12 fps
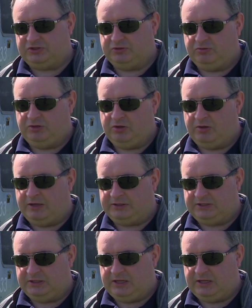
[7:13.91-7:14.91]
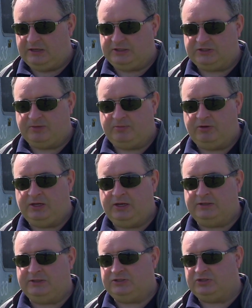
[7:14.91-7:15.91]
So you know, anti anti submarine,
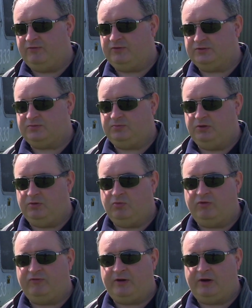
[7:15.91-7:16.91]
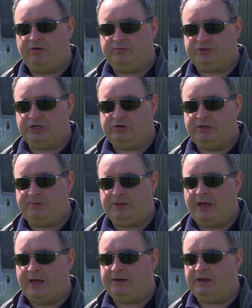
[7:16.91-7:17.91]
anti surface unit warfare will generally be
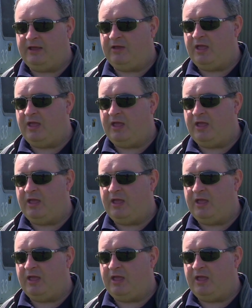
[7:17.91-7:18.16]
that.